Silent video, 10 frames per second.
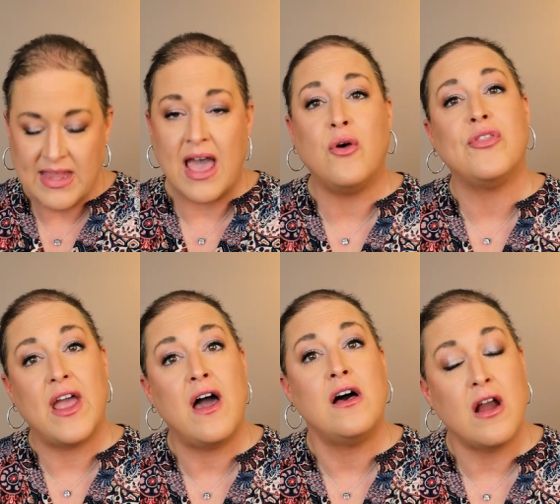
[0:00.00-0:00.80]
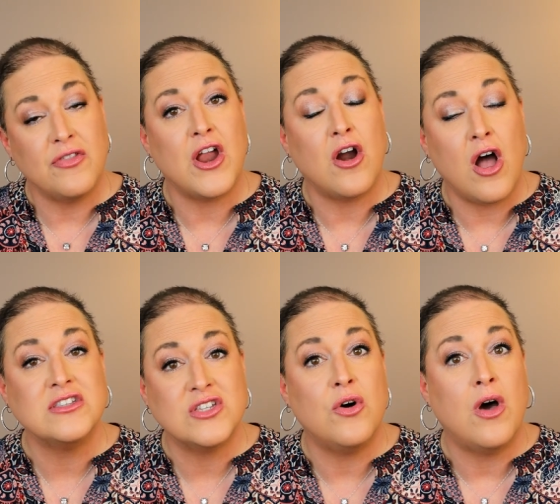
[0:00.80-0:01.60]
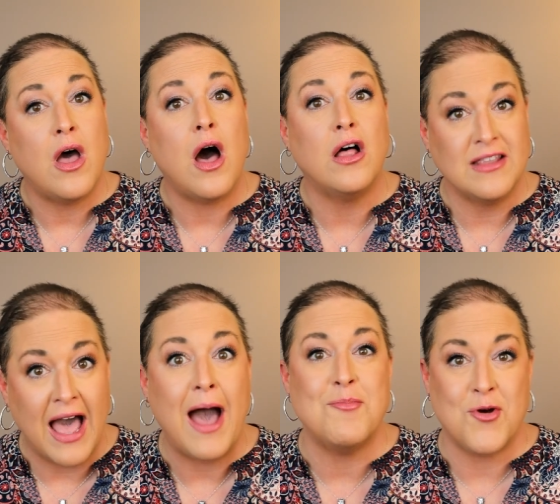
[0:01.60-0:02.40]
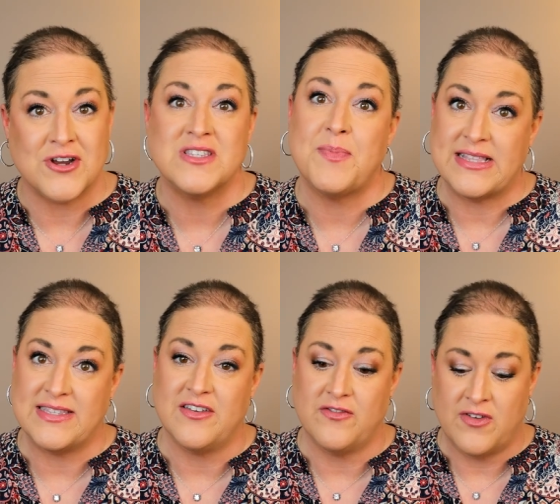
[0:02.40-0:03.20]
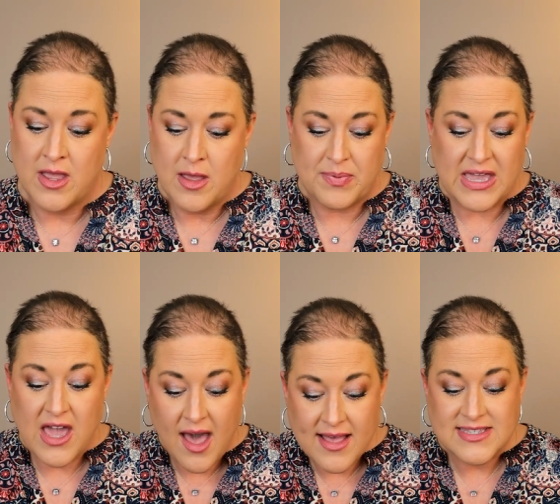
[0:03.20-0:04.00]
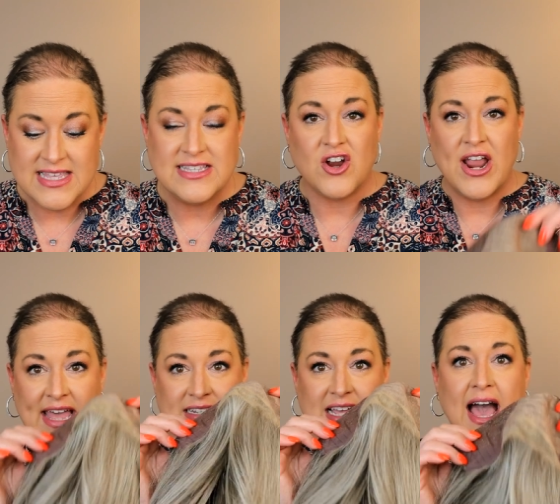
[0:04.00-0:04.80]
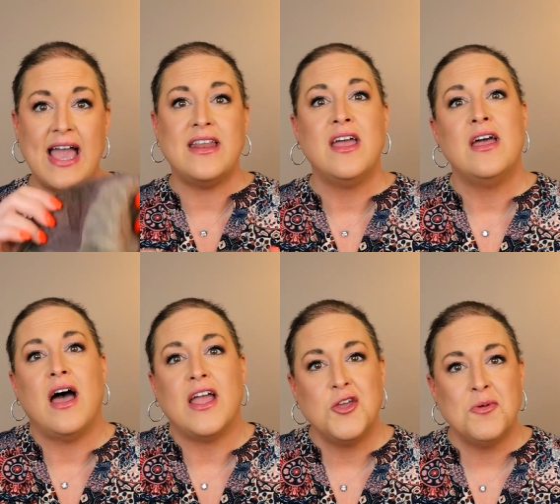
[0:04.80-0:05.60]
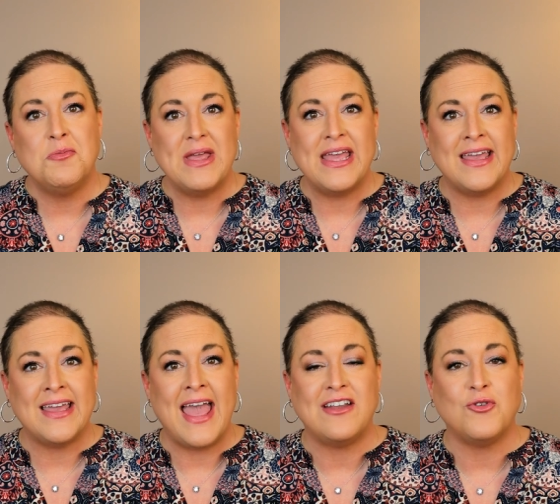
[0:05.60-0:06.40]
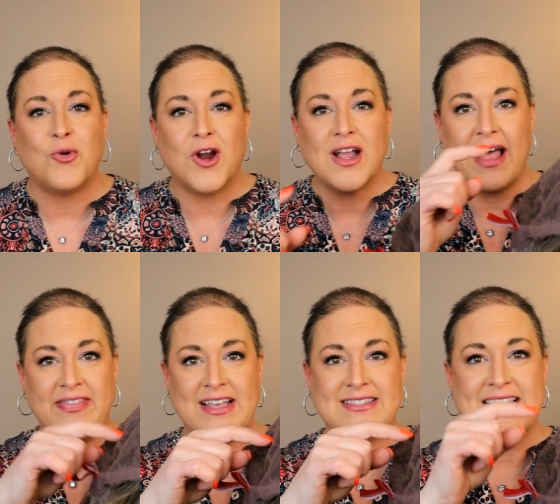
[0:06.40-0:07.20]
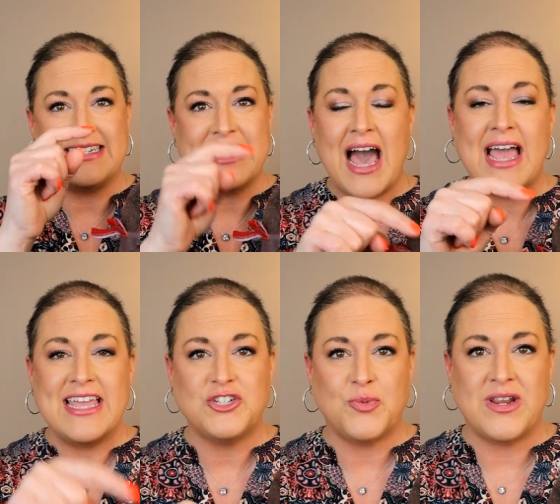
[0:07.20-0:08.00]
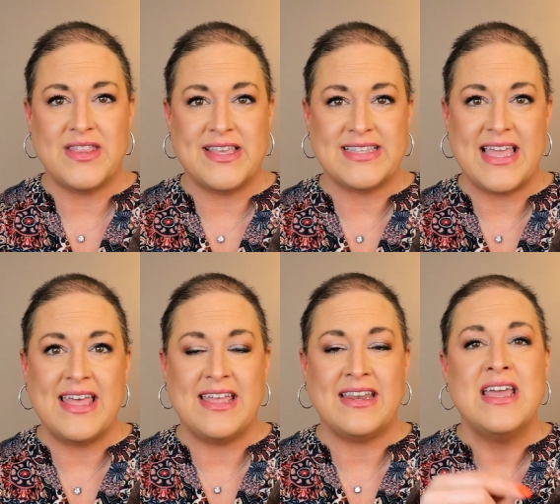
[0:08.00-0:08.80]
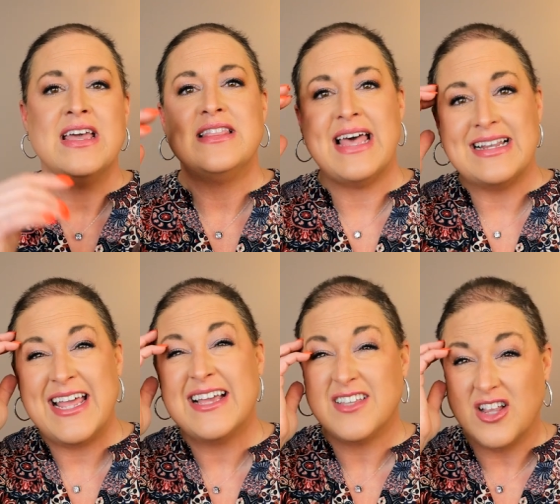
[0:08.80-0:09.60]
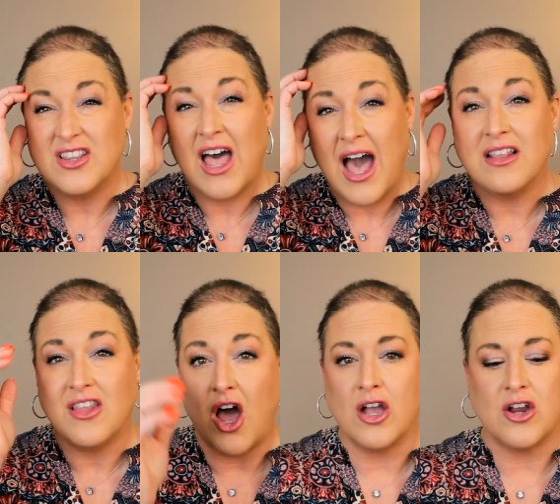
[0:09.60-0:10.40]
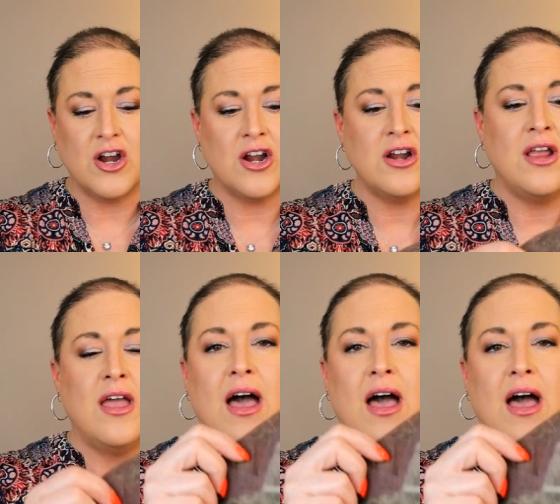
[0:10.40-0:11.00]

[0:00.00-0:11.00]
Now they are they're also a lot more expensive because these are hand tied. A human being had to work on this and tie each one of these in. That takes a lot longer.